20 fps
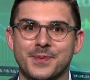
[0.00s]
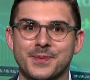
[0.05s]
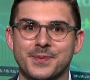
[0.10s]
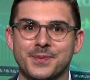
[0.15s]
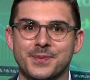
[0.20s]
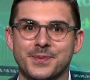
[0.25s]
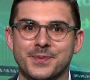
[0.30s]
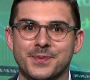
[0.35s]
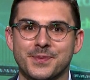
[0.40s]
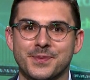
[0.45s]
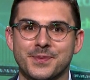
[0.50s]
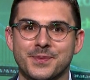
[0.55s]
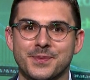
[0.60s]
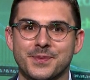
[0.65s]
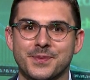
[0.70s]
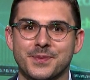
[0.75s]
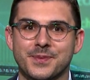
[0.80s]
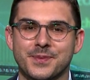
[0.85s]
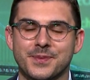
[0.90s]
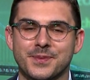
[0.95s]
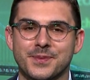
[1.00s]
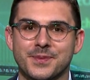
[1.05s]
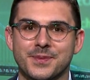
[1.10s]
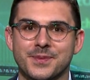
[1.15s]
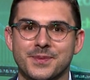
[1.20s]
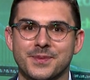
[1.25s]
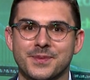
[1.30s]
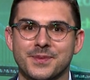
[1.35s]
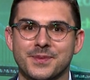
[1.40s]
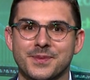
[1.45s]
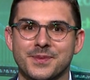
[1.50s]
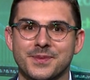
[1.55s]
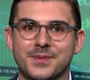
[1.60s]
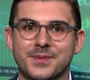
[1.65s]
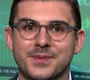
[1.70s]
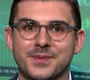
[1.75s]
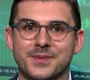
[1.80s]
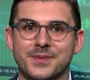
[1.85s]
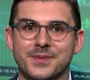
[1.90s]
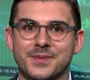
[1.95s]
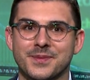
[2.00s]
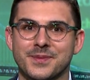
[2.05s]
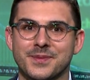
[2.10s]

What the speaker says: This person isn't speaking.